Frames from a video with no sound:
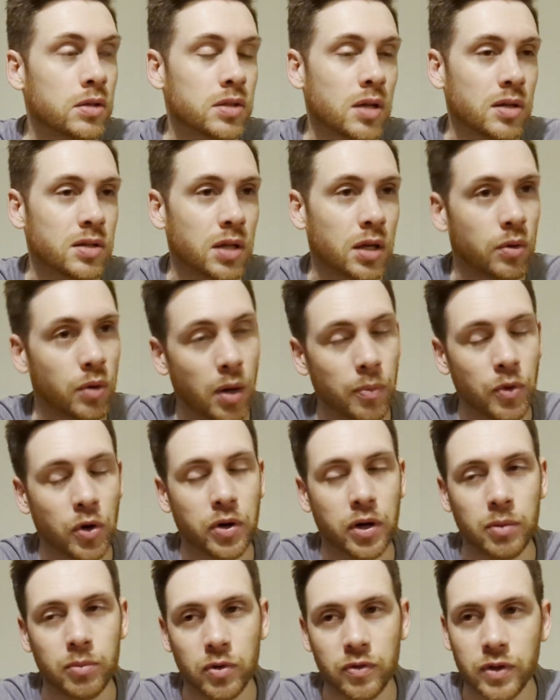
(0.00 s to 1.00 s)
so I was like, well, I'm
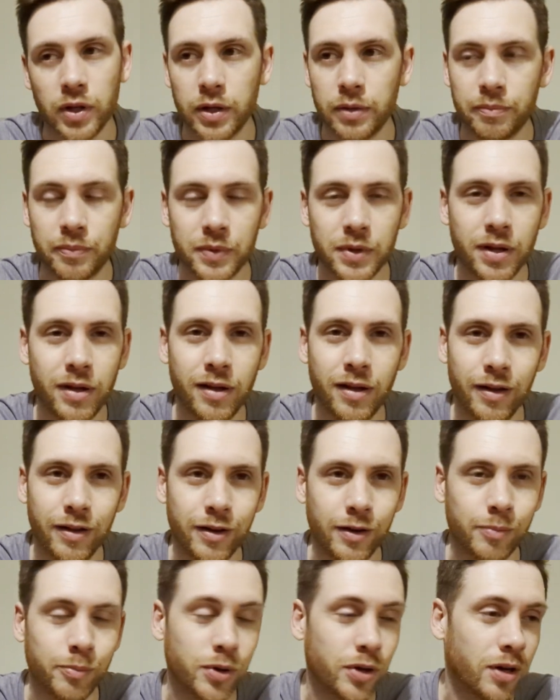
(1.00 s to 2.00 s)
not going to bother then.
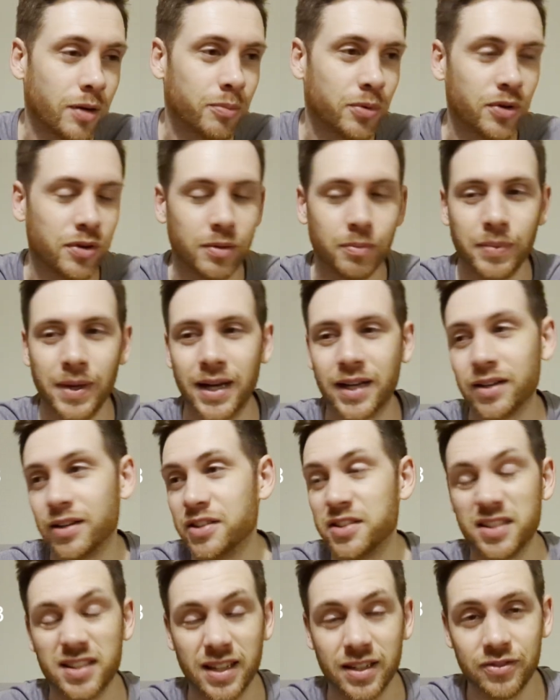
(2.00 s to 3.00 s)
I'll put them back,
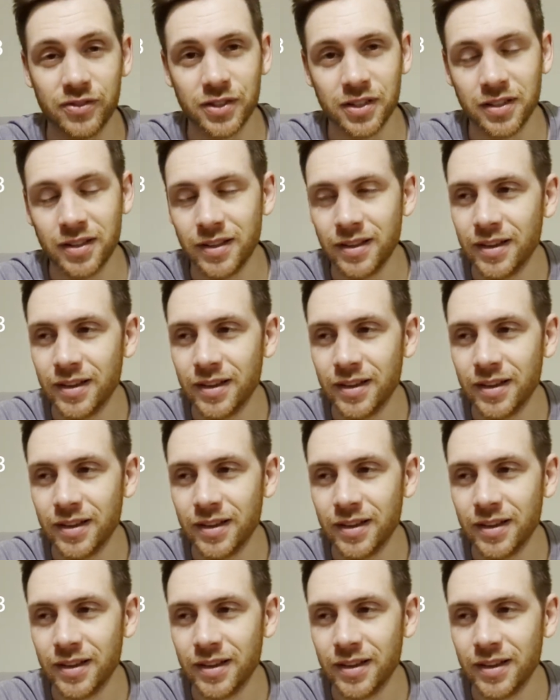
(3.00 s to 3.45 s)
and I just left.